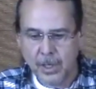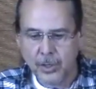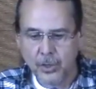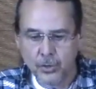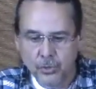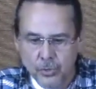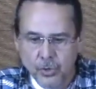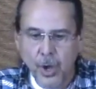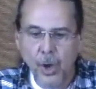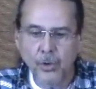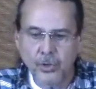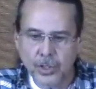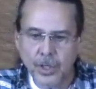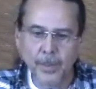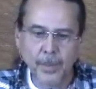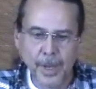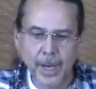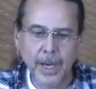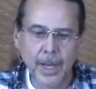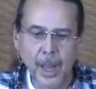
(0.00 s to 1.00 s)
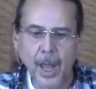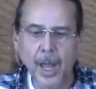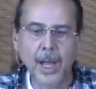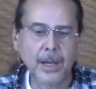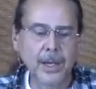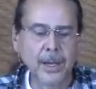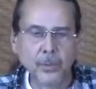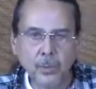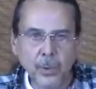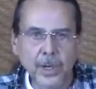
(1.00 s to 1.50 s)
You know somebody
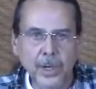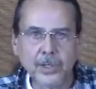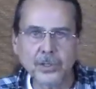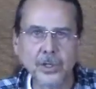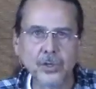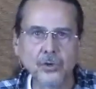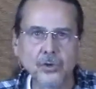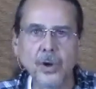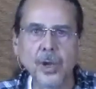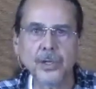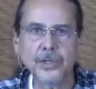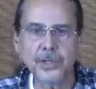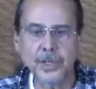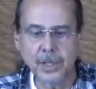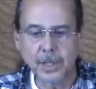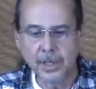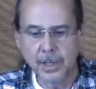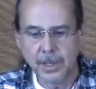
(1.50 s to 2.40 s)
lied. Where's the trust?